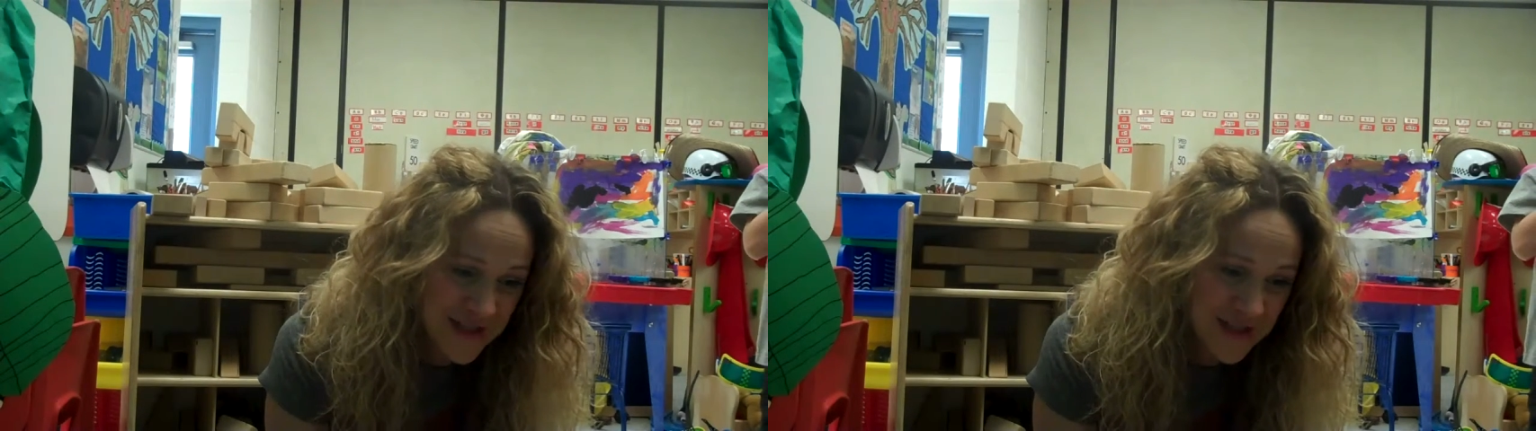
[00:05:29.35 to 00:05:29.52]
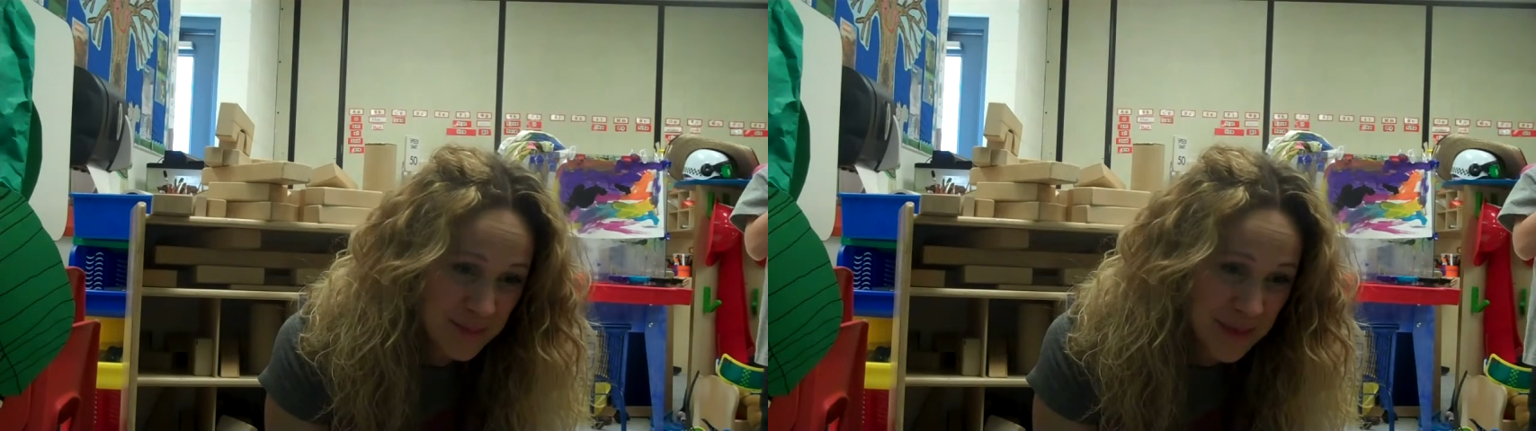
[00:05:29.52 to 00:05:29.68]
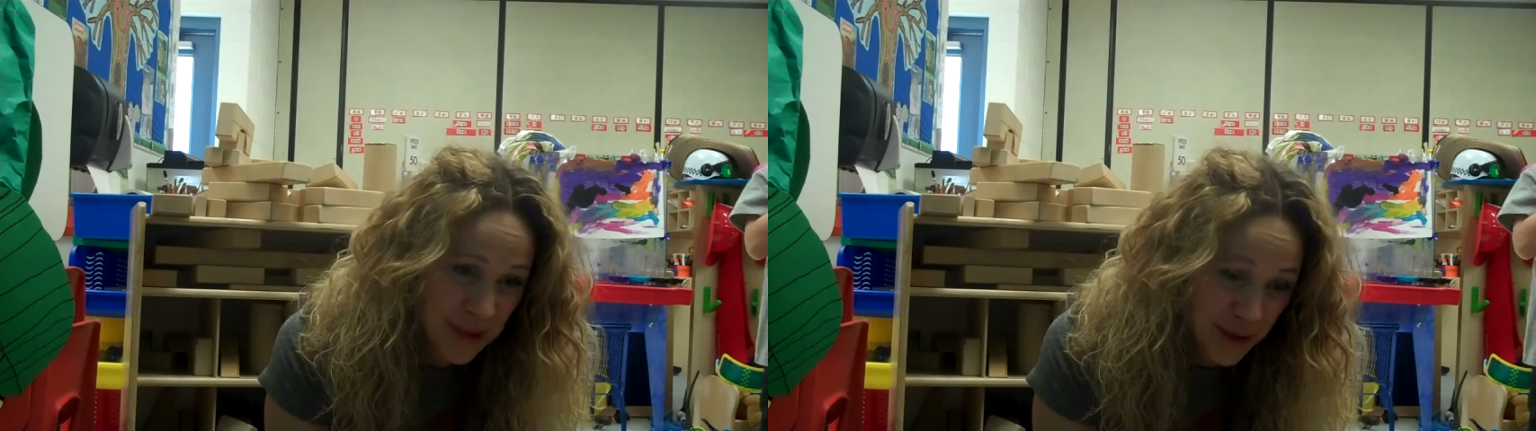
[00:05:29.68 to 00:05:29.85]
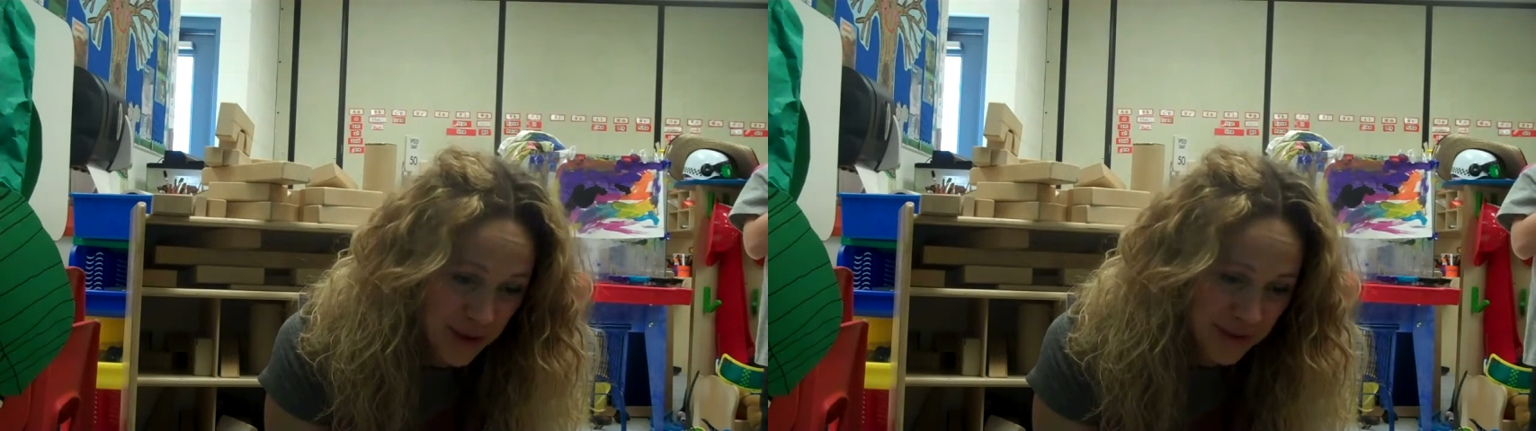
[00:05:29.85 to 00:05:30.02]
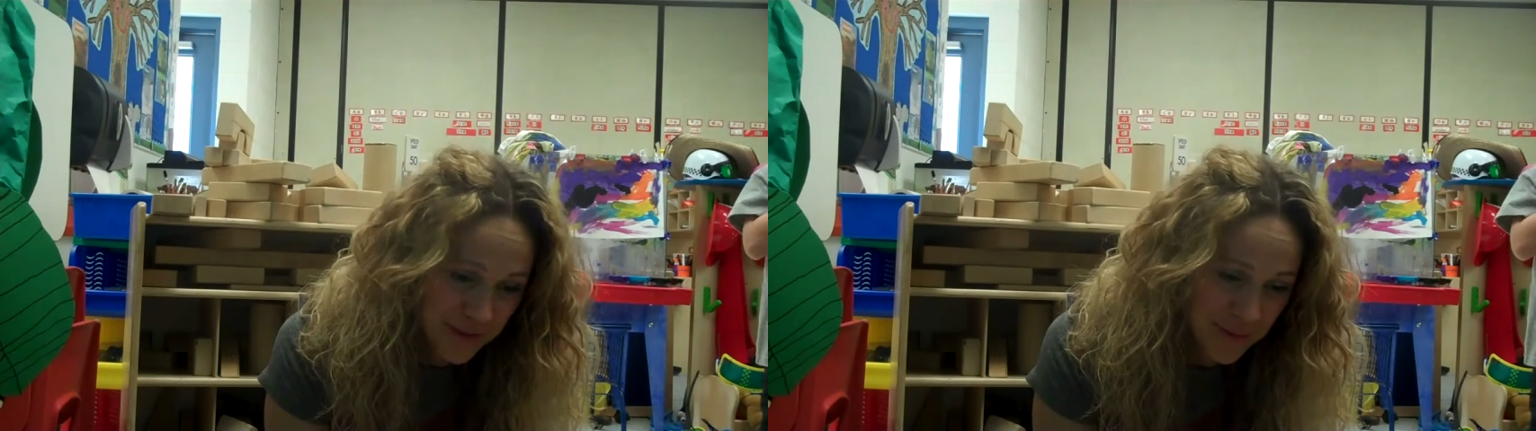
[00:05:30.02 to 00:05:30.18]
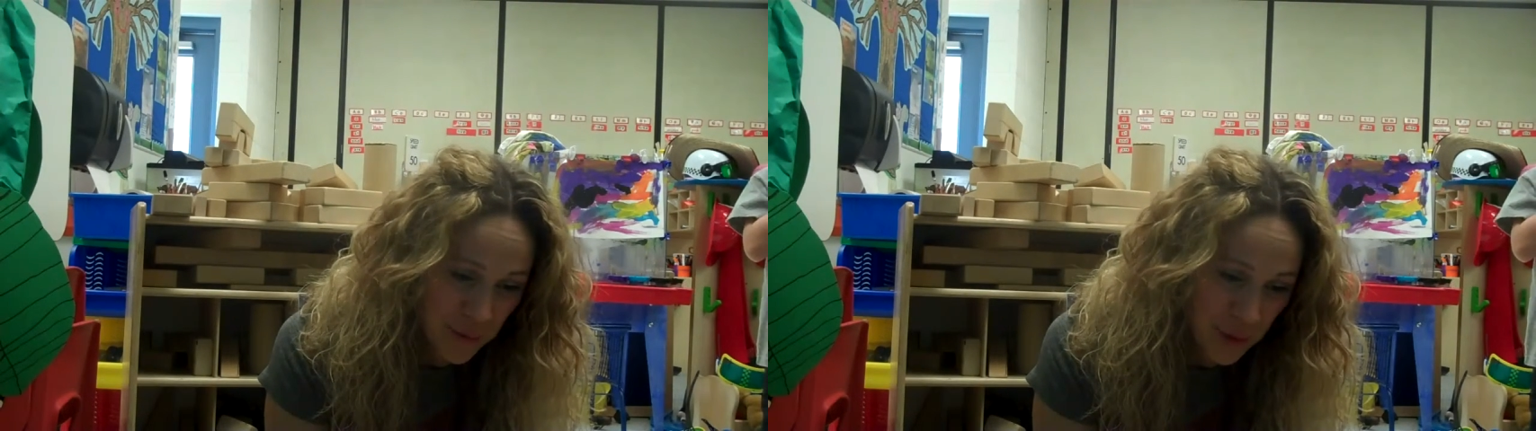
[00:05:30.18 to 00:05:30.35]
spear
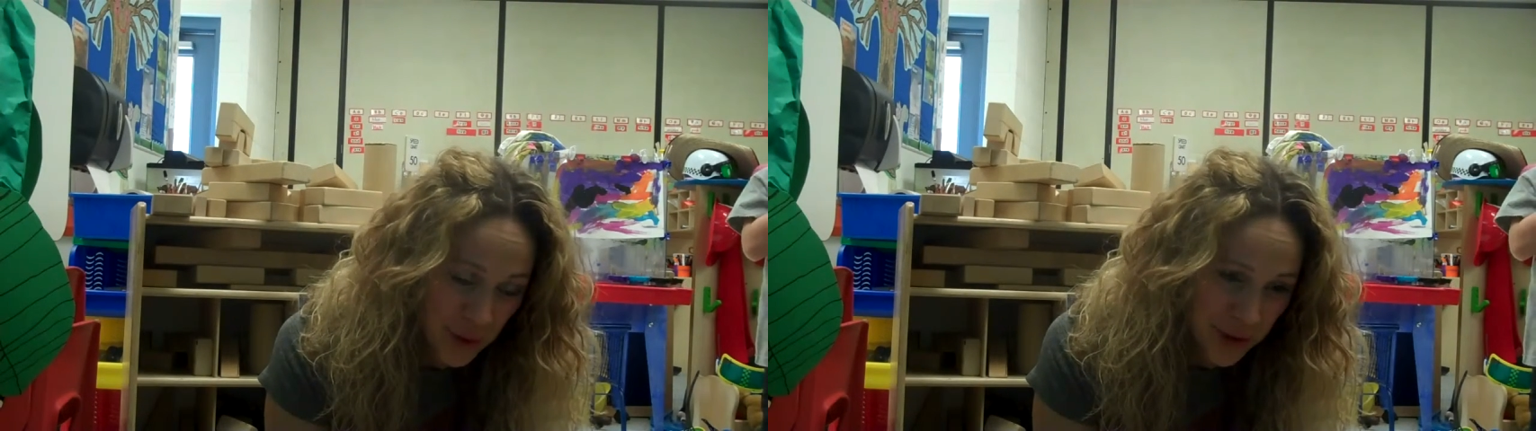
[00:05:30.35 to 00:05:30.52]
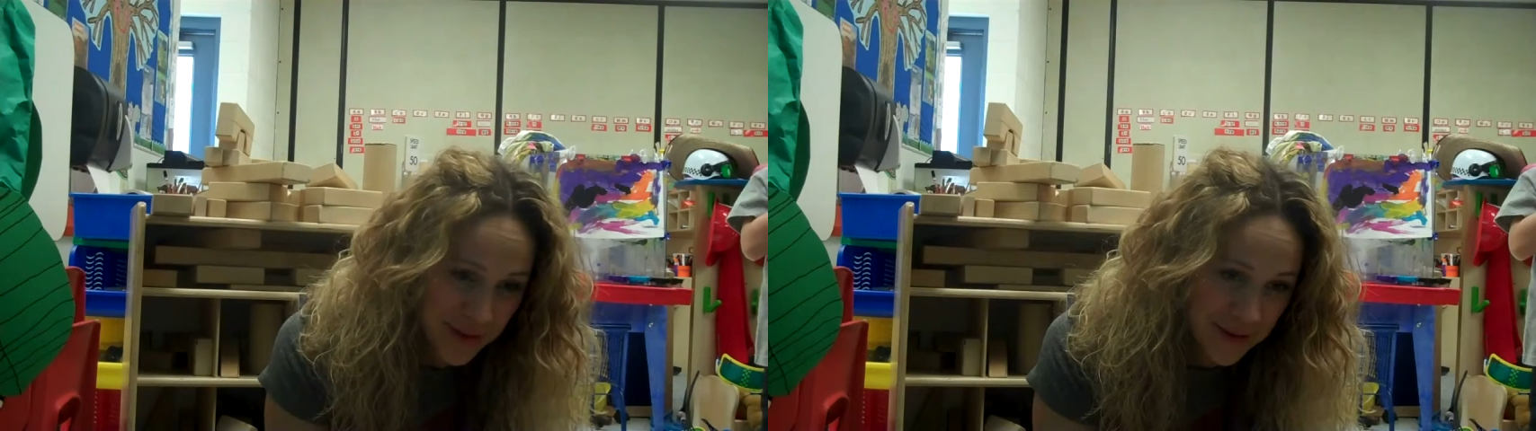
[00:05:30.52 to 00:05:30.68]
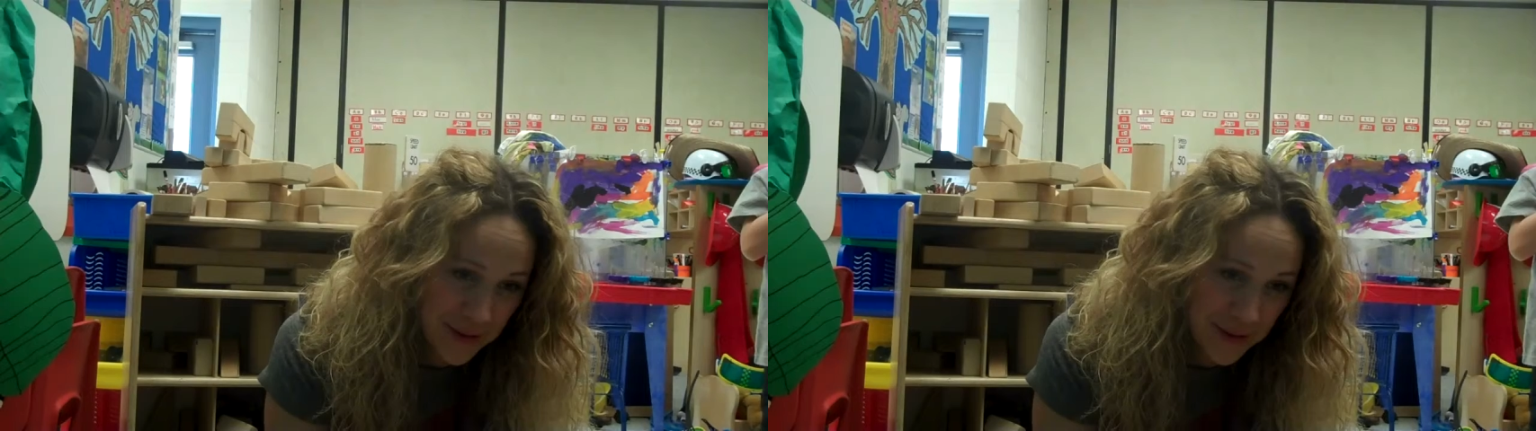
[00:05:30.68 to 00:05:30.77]
out of wood.